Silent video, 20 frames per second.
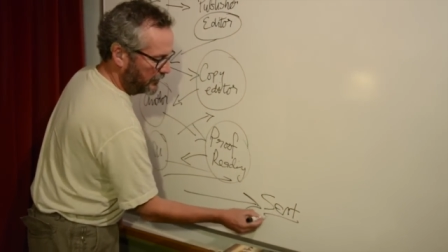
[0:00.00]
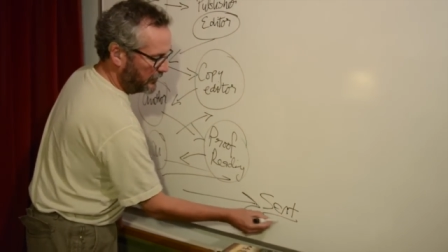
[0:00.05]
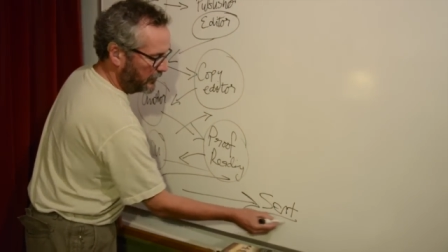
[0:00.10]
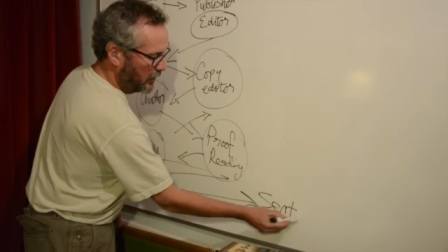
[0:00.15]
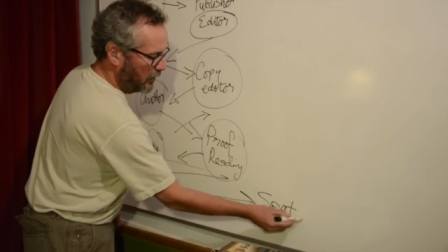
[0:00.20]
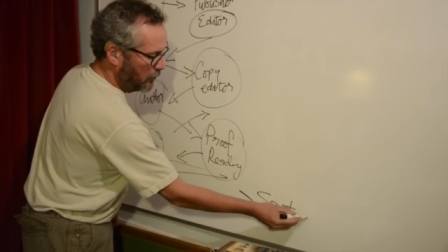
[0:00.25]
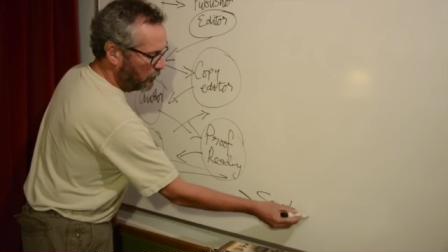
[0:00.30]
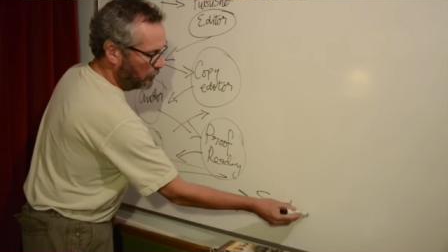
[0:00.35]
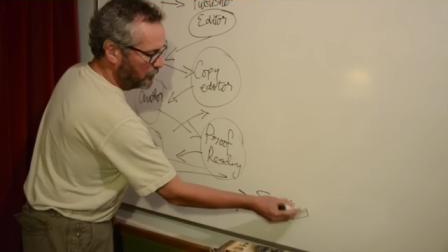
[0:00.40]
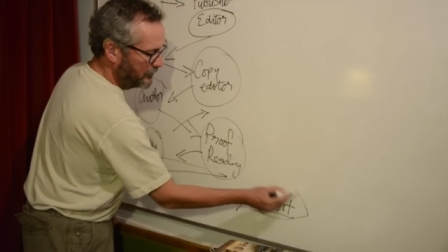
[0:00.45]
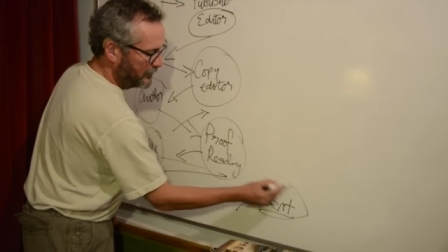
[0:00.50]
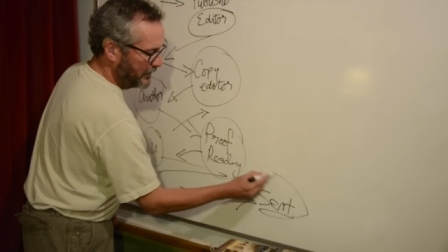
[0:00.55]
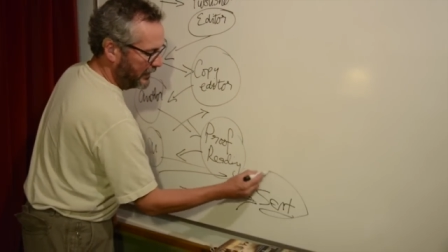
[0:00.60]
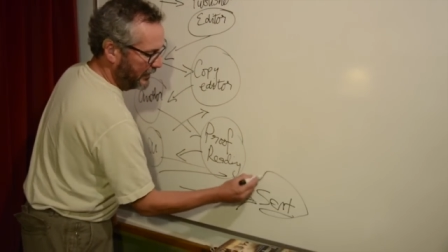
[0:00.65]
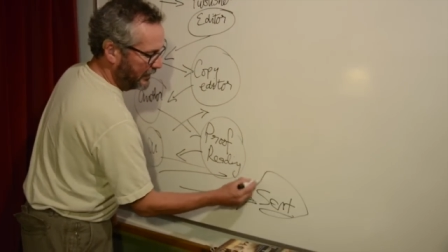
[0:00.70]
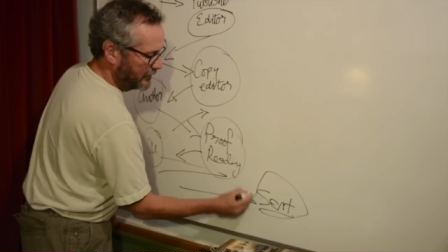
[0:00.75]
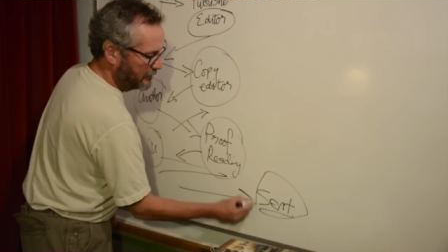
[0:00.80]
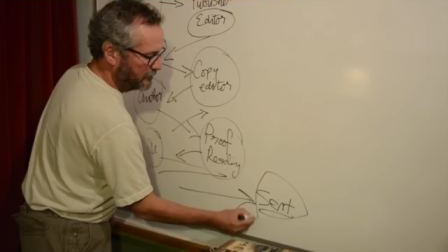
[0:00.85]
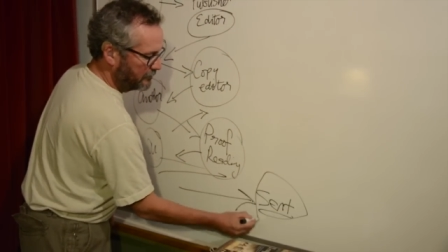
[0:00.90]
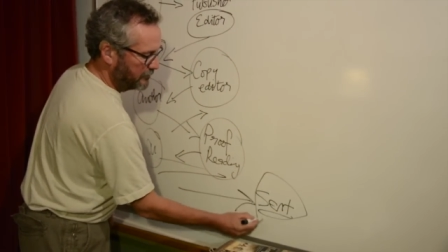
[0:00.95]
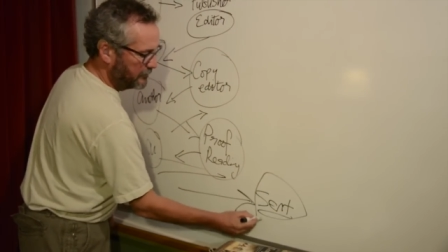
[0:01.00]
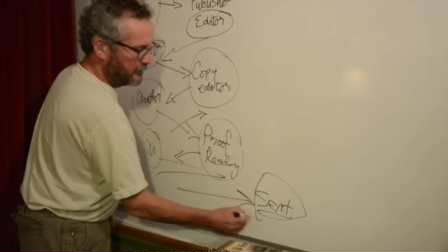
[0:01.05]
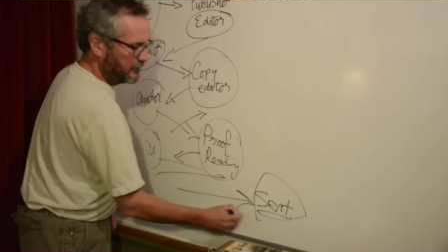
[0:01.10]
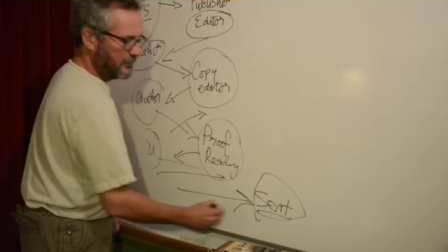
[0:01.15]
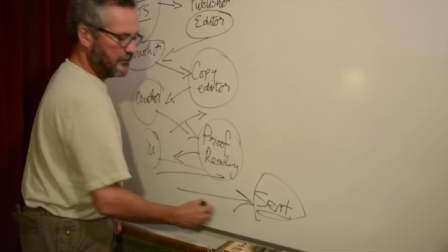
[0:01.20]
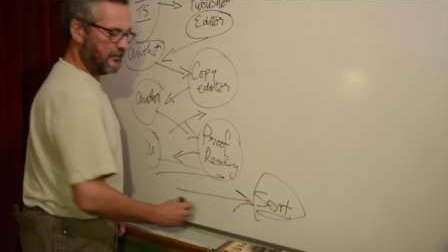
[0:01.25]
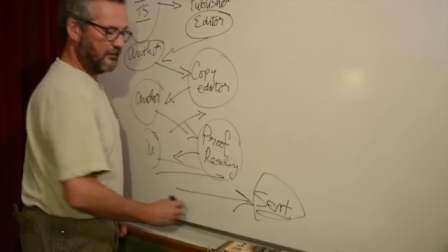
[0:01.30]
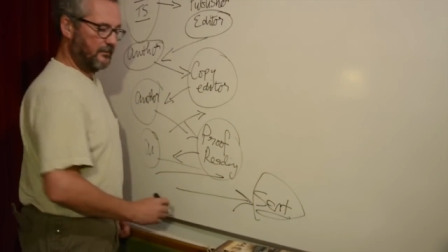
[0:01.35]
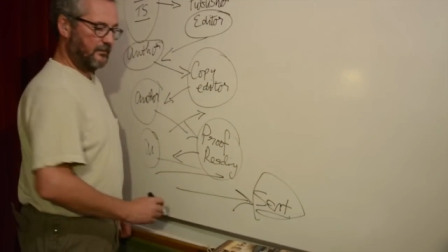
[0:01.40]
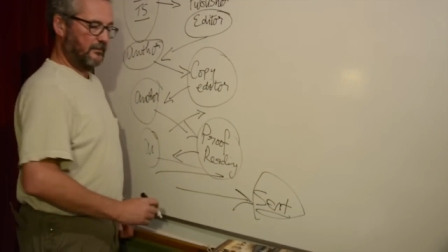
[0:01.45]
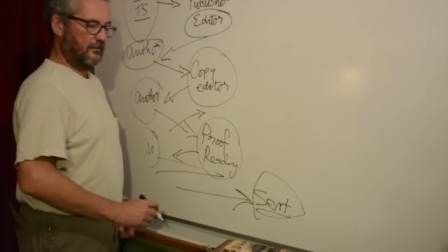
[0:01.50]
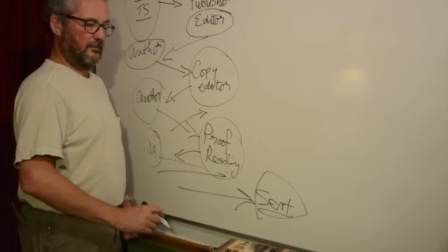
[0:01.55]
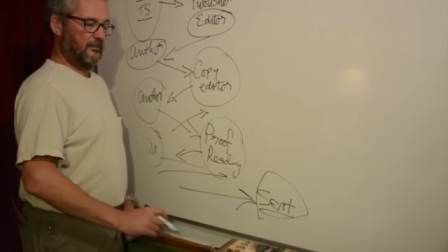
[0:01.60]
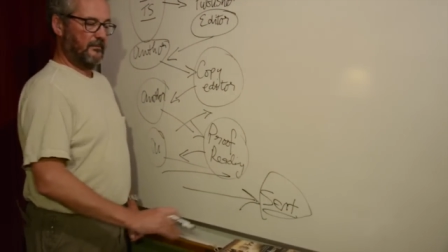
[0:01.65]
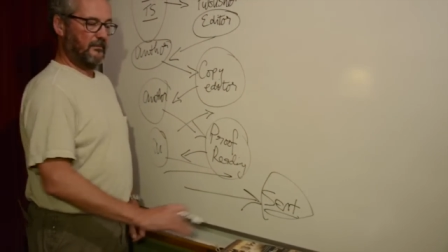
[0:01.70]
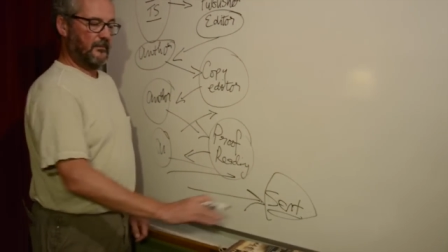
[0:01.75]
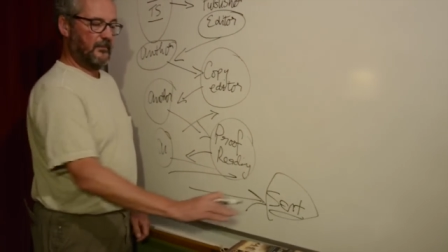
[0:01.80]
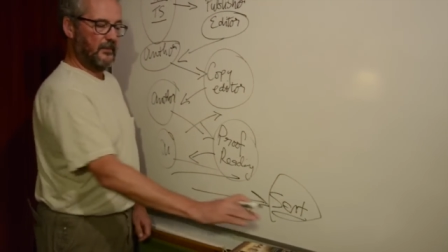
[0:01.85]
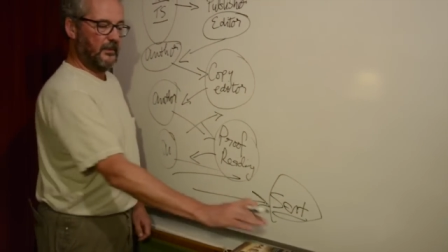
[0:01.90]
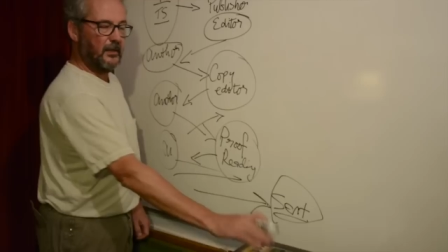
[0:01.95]
And the whole thing
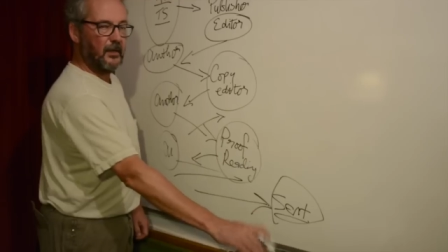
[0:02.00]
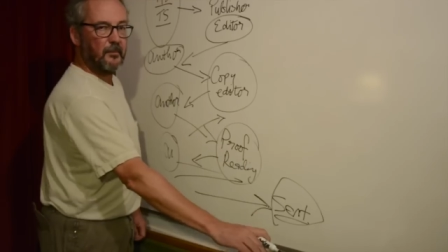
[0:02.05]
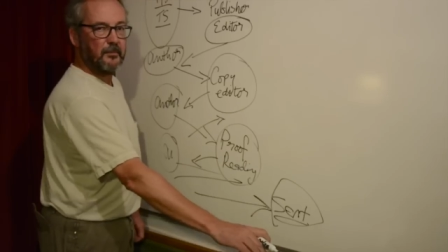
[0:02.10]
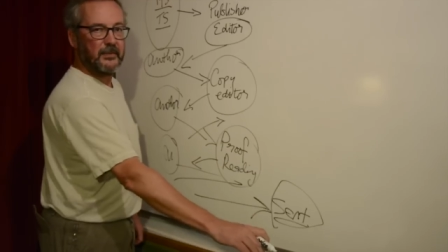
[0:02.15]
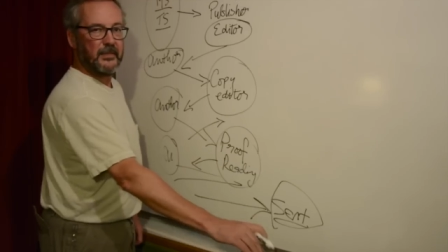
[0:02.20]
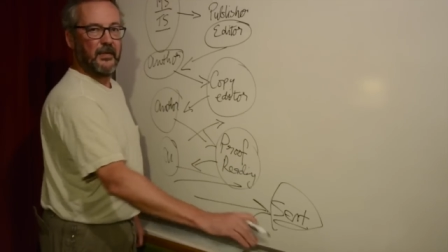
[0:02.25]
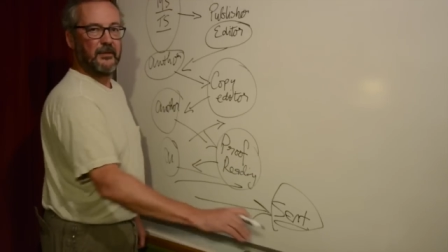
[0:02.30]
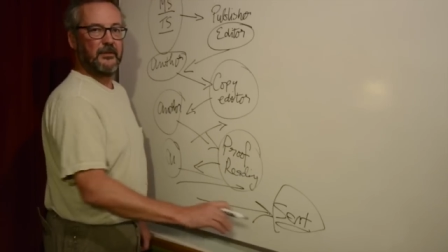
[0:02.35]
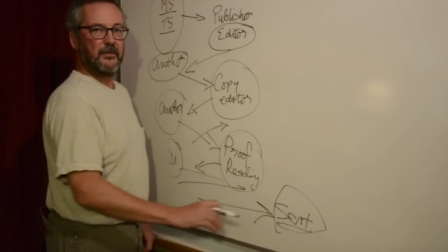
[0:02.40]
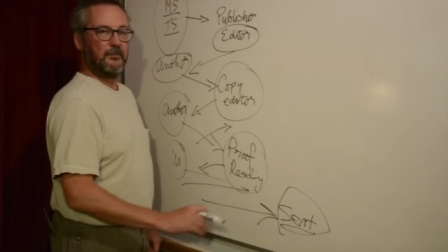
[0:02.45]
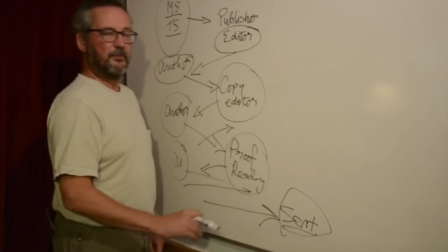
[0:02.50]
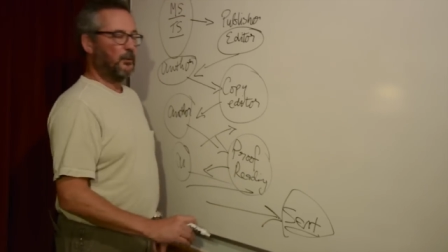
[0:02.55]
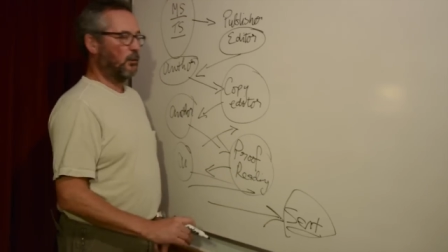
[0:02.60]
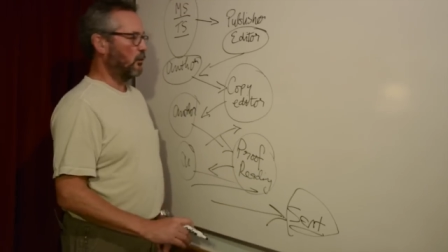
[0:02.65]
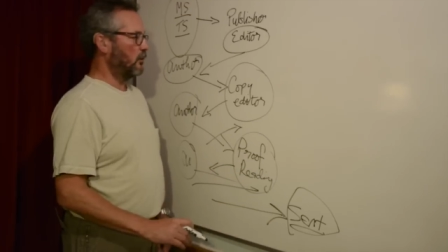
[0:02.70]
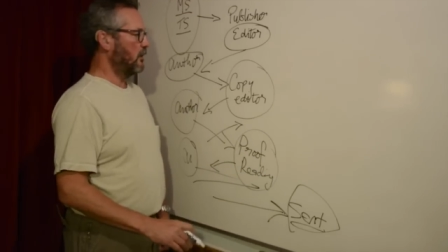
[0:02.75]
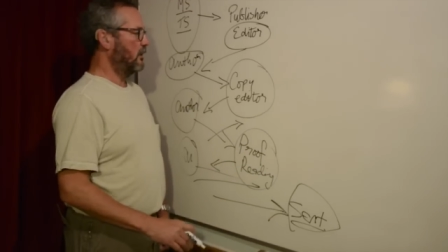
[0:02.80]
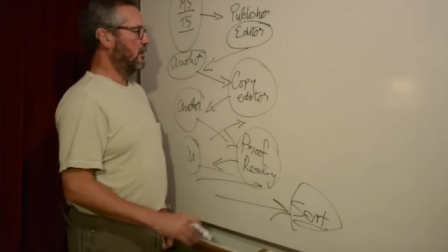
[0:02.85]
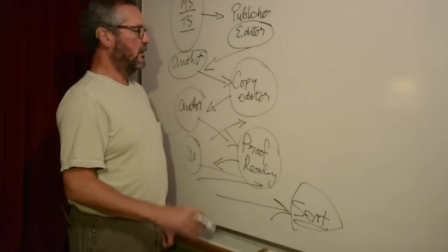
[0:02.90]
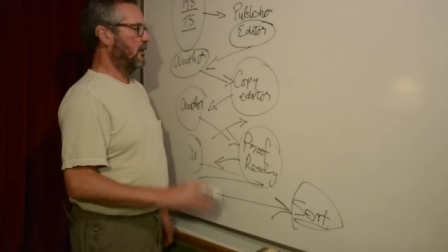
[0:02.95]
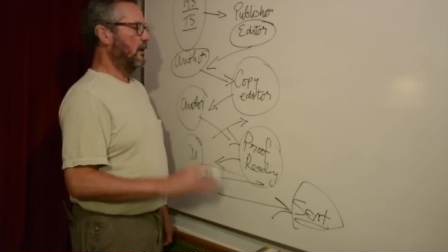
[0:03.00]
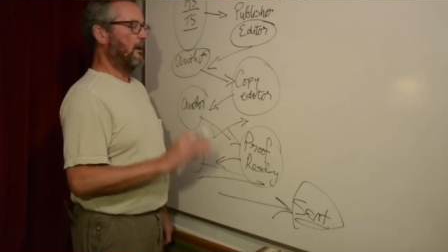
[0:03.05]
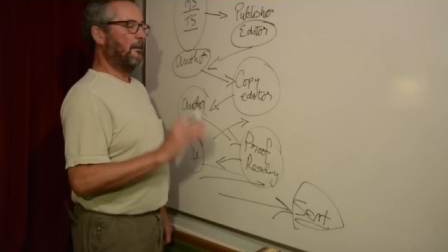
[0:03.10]
comes out as a book.